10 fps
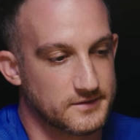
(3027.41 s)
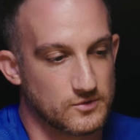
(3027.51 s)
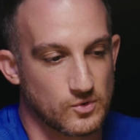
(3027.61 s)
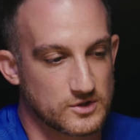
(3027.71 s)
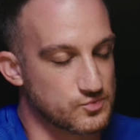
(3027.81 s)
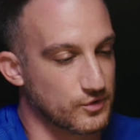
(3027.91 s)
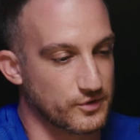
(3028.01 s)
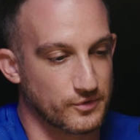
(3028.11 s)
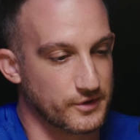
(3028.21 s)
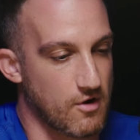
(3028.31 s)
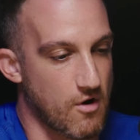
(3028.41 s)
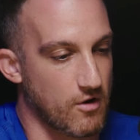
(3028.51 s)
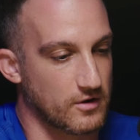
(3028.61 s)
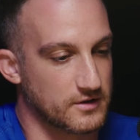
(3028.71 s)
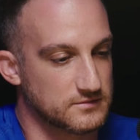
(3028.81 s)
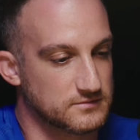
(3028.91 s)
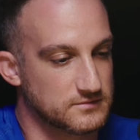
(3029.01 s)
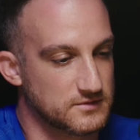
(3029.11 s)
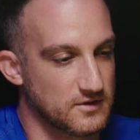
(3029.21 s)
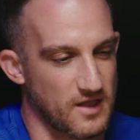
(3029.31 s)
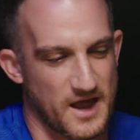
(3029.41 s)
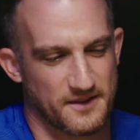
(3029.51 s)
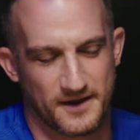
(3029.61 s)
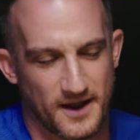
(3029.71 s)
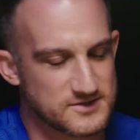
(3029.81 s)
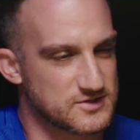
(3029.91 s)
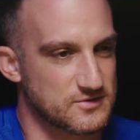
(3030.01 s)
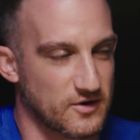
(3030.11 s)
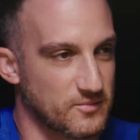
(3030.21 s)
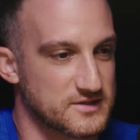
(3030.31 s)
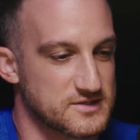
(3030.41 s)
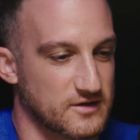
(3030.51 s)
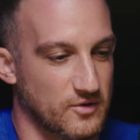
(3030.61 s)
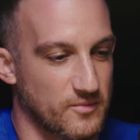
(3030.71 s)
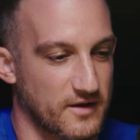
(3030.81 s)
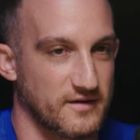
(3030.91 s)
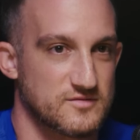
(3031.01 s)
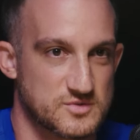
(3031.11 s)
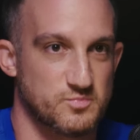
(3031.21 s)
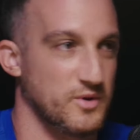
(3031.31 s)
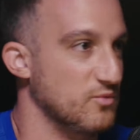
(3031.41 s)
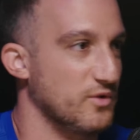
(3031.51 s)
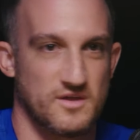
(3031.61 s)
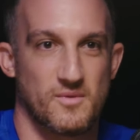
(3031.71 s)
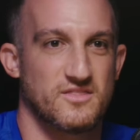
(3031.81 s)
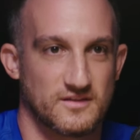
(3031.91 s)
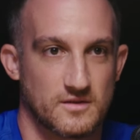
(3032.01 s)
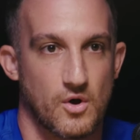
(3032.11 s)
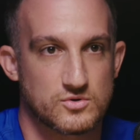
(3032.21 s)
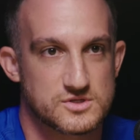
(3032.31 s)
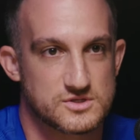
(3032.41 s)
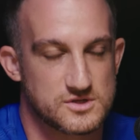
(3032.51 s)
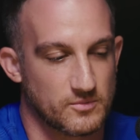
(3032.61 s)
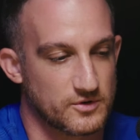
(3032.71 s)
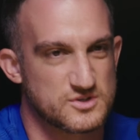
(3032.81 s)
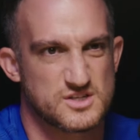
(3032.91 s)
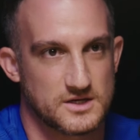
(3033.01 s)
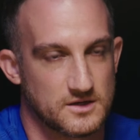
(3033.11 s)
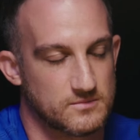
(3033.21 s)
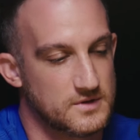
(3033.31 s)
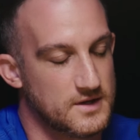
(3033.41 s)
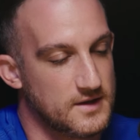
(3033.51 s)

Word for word: He works really, really hard, and a lot of the guys do. I don't mean to single him out. I've just been with him, I think, the most this summer, or seen him,